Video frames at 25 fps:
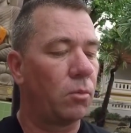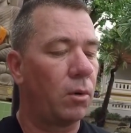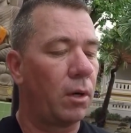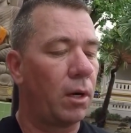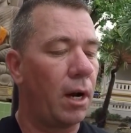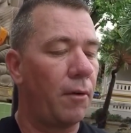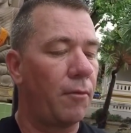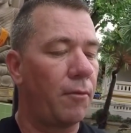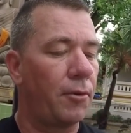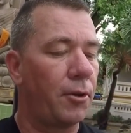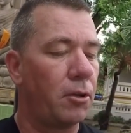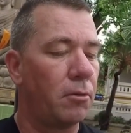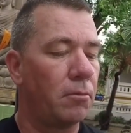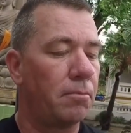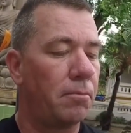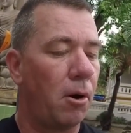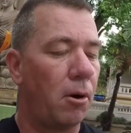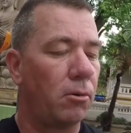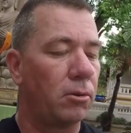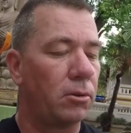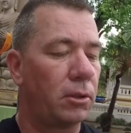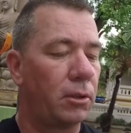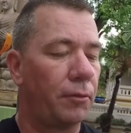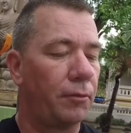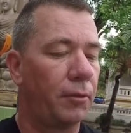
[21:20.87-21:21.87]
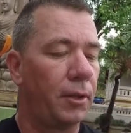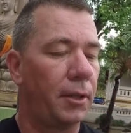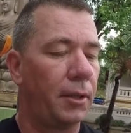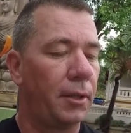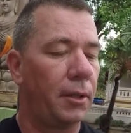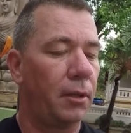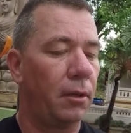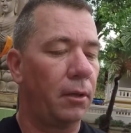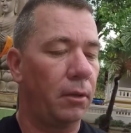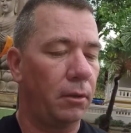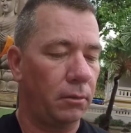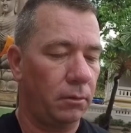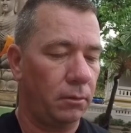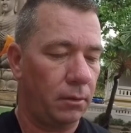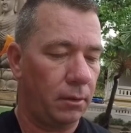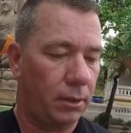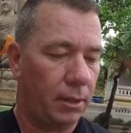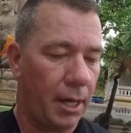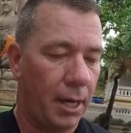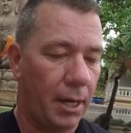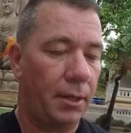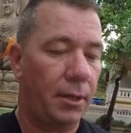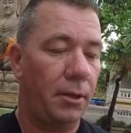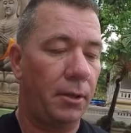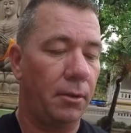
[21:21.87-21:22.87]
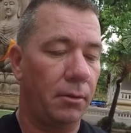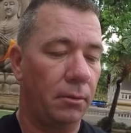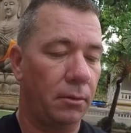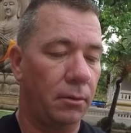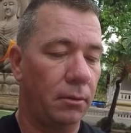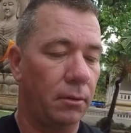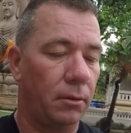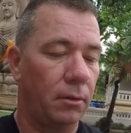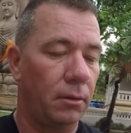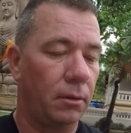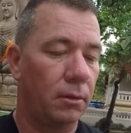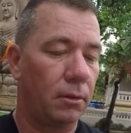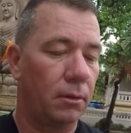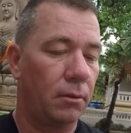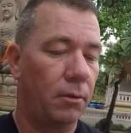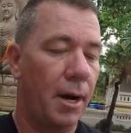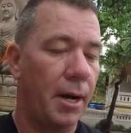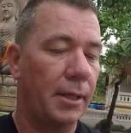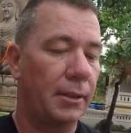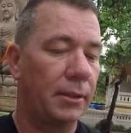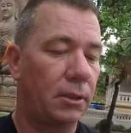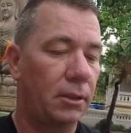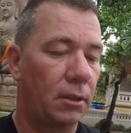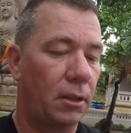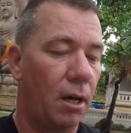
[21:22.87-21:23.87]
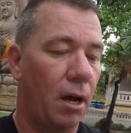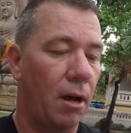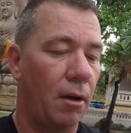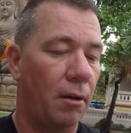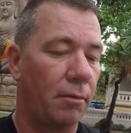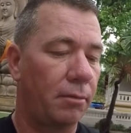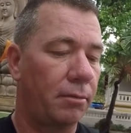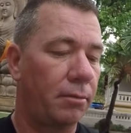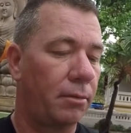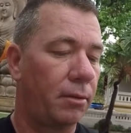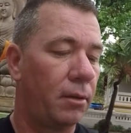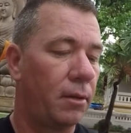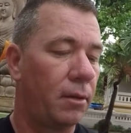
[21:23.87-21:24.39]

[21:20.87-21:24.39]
whenever you post a video. Thank you. Great stuff.